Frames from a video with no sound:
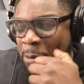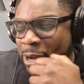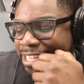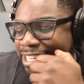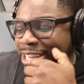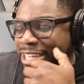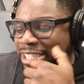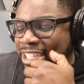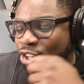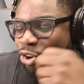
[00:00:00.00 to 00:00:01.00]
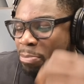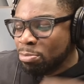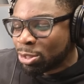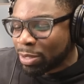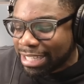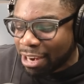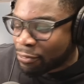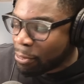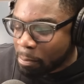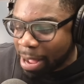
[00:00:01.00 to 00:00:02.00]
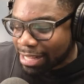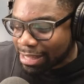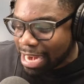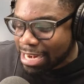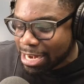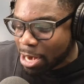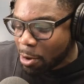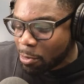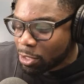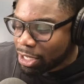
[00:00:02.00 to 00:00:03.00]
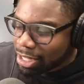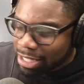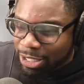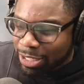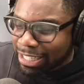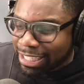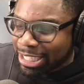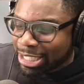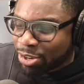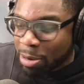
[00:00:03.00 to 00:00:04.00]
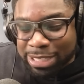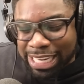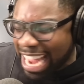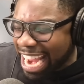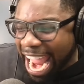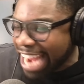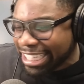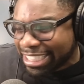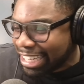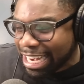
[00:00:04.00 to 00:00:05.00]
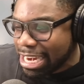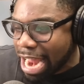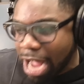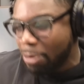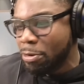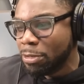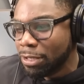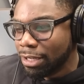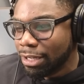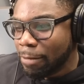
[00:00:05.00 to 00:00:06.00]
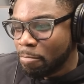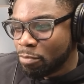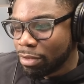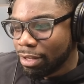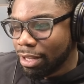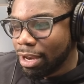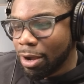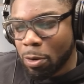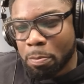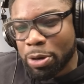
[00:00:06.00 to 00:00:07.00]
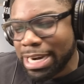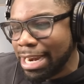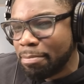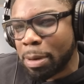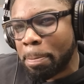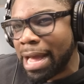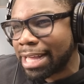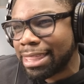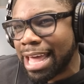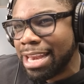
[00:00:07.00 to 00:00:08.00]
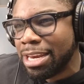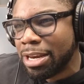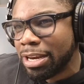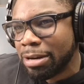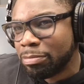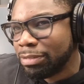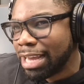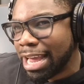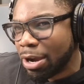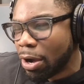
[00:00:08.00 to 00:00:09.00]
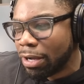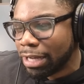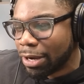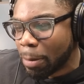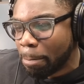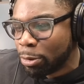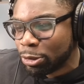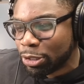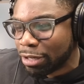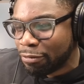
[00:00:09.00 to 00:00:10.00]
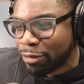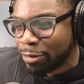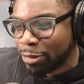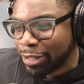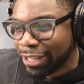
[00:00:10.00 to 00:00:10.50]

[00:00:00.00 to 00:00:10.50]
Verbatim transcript: but the, the, the, trims were different back then, you know. The, the, the trims are like HD now, you know. But but back then, yeah, I got I got butchered. You had